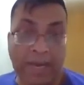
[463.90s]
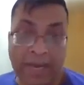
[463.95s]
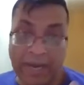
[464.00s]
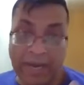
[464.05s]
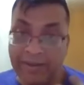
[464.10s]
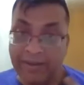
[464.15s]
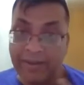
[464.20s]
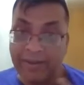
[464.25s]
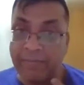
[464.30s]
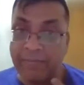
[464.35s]

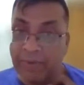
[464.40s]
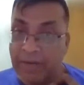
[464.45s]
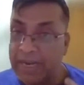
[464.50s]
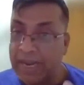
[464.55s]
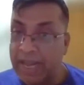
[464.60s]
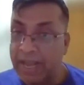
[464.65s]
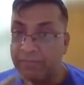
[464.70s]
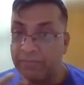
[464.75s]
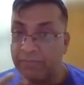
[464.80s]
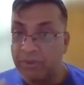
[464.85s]

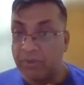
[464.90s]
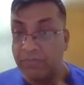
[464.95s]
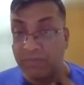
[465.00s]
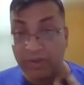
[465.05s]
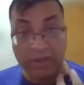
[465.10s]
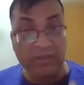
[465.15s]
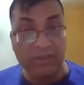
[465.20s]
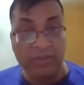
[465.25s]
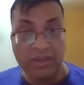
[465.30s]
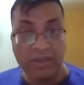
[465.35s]
in times
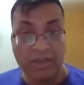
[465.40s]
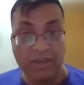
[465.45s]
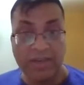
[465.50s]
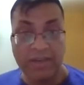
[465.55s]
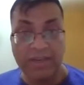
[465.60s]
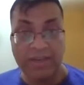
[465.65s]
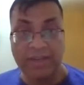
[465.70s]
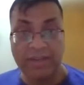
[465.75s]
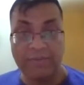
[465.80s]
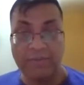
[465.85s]
of
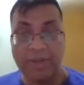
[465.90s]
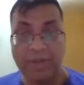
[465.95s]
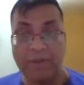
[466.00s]
uncertainty,